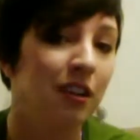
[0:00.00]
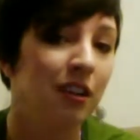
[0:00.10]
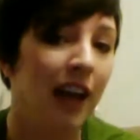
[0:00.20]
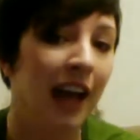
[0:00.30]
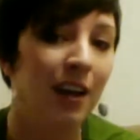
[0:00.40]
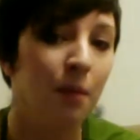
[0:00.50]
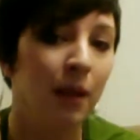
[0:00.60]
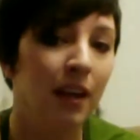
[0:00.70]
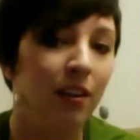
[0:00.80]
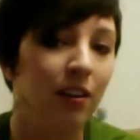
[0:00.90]
had it
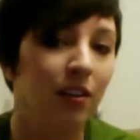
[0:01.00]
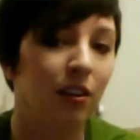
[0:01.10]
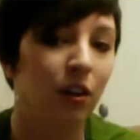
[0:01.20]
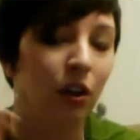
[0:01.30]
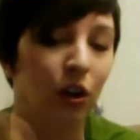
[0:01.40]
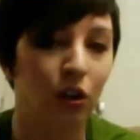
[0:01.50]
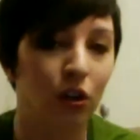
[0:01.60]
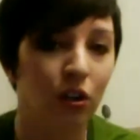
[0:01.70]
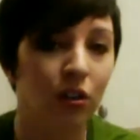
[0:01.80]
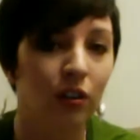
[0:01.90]
been
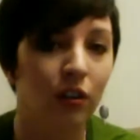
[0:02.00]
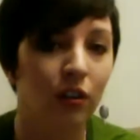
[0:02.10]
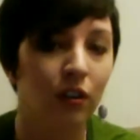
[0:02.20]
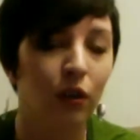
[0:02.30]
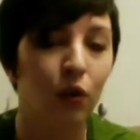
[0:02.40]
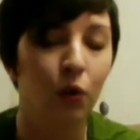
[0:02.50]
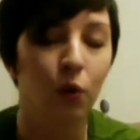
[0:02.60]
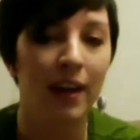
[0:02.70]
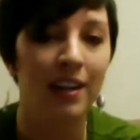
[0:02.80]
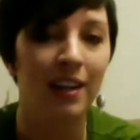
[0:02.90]
her who
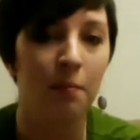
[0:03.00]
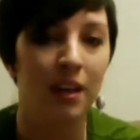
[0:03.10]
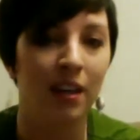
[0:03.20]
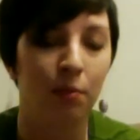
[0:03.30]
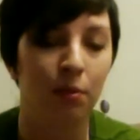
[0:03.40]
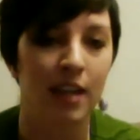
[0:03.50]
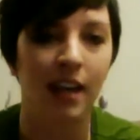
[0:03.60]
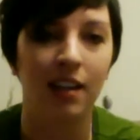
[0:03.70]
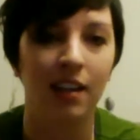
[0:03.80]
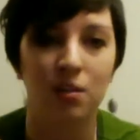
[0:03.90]
ended up being the
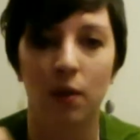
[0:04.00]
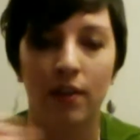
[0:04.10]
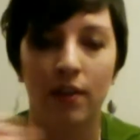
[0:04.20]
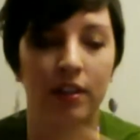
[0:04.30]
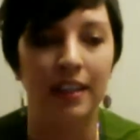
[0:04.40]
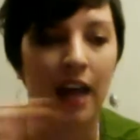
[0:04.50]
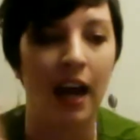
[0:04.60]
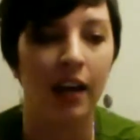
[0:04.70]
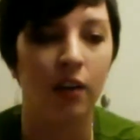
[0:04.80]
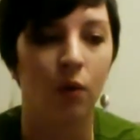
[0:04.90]
protagonist, whether he
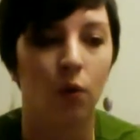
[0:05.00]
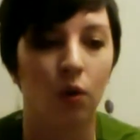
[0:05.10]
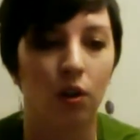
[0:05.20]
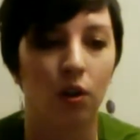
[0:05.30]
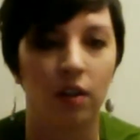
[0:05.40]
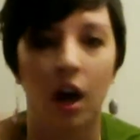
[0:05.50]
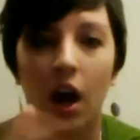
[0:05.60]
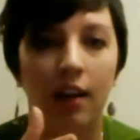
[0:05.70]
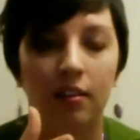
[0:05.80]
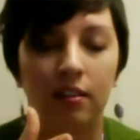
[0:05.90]
died or
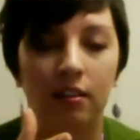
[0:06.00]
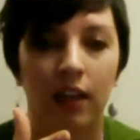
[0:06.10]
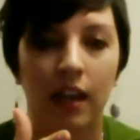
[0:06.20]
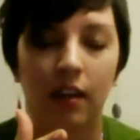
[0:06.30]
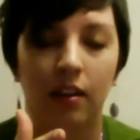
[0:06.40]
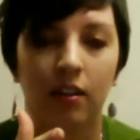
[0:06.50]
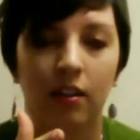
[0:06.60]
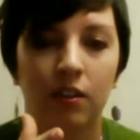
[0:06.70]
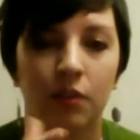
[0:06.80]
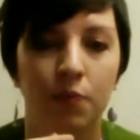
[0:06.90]
not, like,
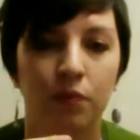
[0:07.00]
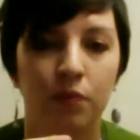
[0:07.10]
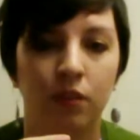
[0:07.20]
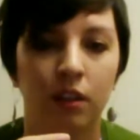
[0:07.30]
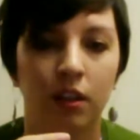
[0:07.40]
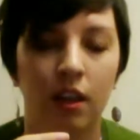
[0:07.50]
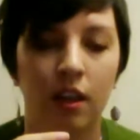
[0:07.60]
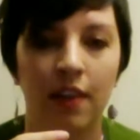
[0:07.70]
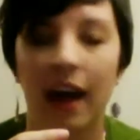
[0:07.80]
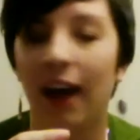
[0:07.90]

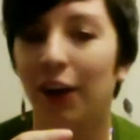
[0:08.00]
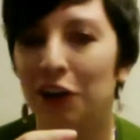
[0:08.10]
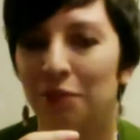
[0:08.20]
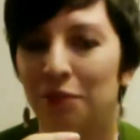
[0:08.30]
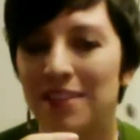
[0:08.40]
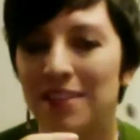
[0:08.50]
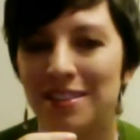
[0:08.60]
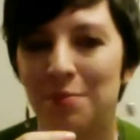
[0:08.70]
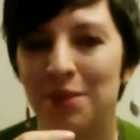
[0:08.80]
that could have been something